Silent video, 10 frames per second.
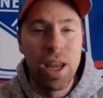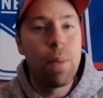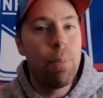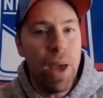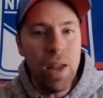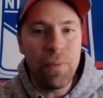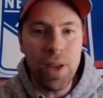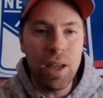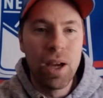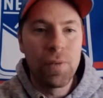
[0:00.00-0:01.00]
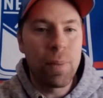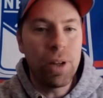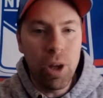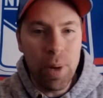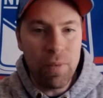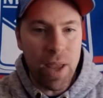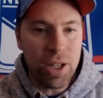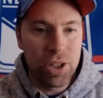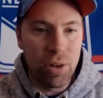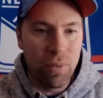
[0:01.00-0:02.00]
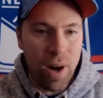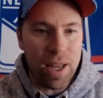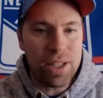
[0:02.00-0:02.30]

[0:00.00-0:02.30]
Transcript: benefit from a little bit of extra rest.